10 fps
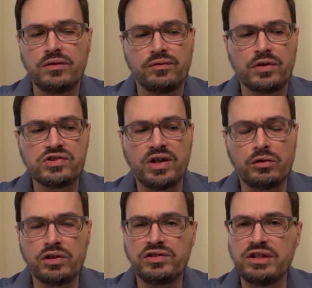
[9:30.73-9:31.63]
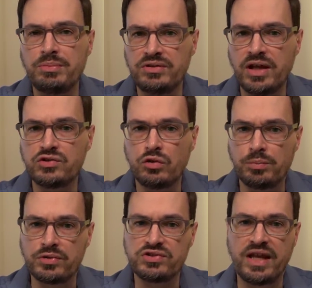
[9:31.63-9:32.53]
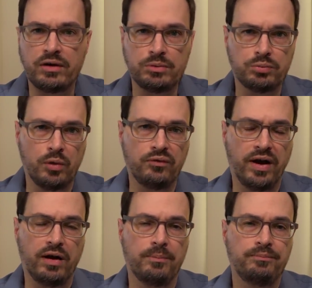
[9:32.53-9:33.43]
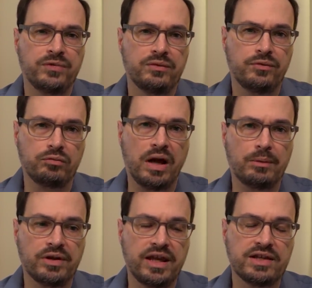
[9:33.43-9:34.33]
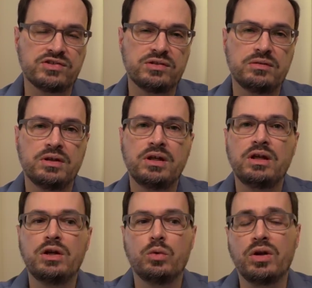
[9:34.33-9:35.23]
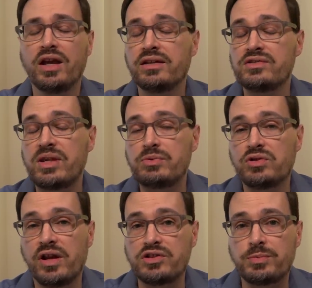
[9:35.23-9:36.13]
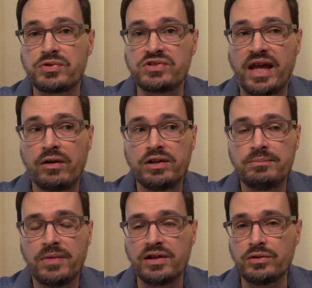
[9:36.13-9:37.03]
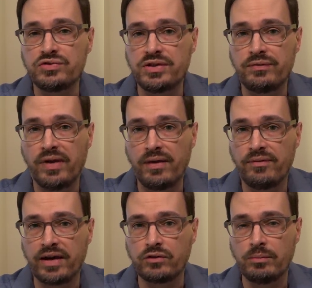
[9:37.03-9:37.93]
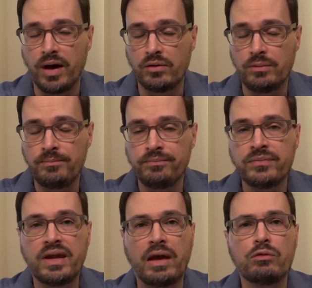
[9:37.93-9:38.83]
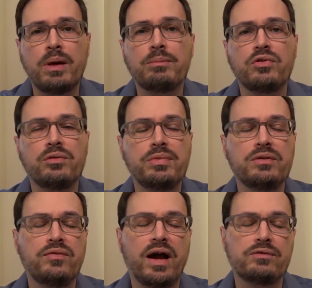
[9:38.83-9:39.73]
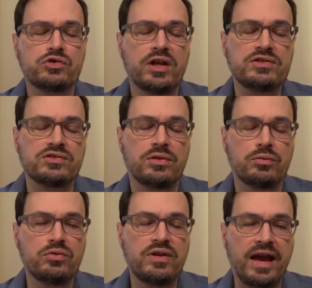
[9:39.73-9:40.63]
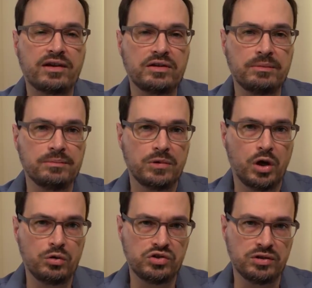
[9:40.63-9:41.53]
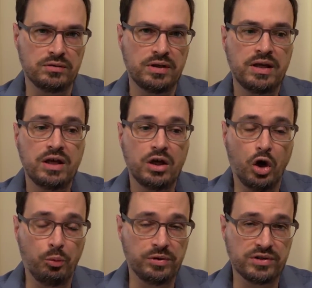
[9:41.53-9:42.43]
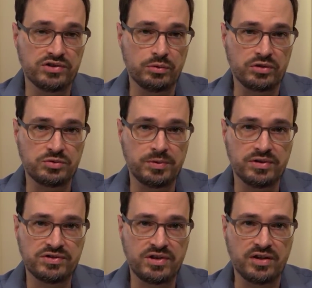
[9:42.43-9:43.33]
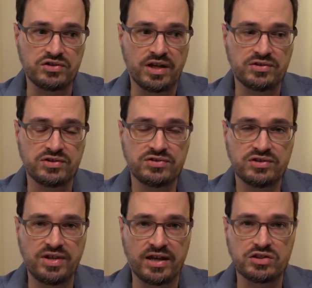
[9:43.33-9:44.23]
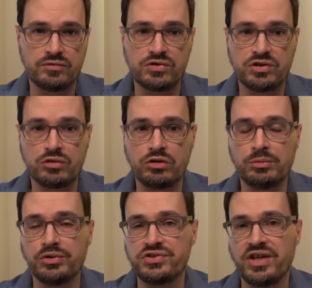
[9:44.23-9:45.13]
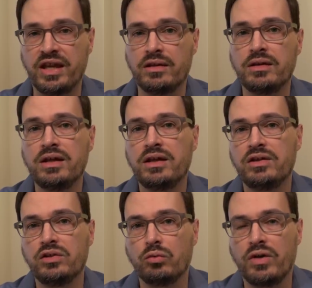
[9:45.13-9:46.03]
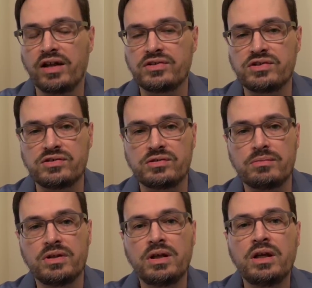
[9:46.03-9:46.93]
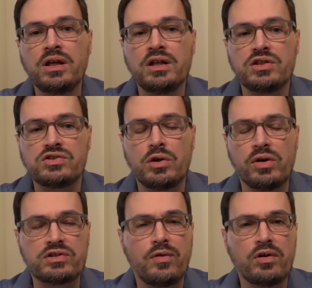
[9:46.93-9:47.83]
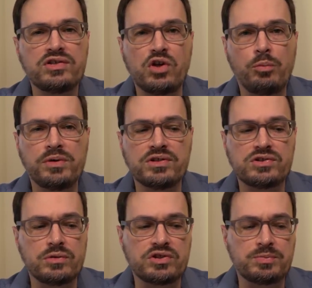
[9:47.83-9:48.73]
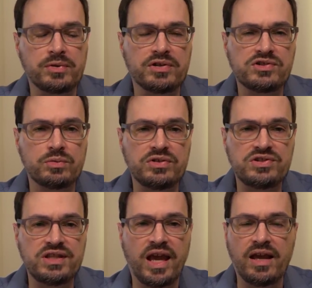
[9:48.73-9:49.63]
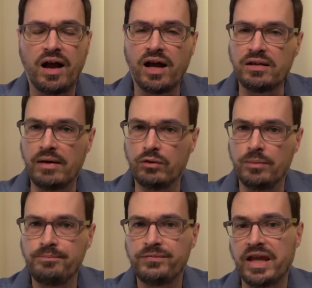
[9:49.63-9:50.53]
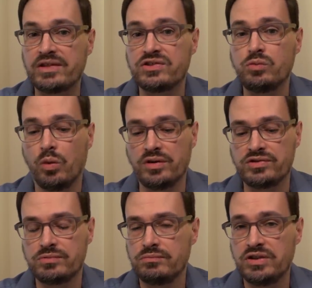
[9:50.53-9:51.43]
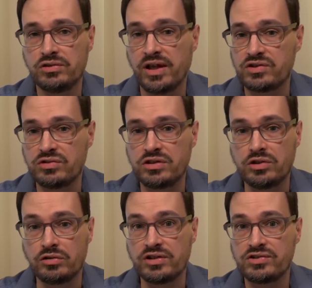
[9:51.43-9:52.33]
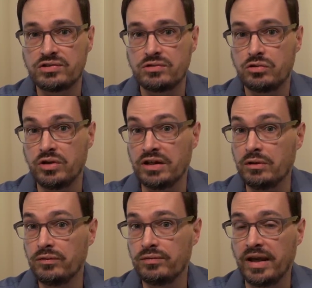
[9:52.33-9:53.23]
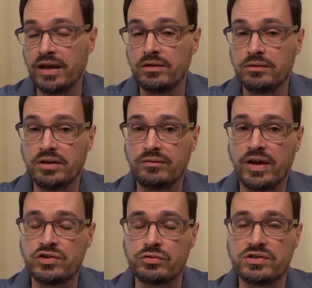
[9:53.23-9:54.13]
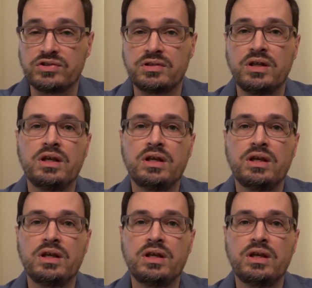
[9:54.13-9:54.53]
First, I'll look at the potential personality profile for Robert Hansen. When I conceptualize personality, I use the five factor model. I remember the big five traits through the acronym OCEAN openness to experience, conscientiousness, extroversion, agreeableness, and neuroticism. So, as far as openness to experience, we see a high level. Hansen was intellectually curious, creative, and adventurous.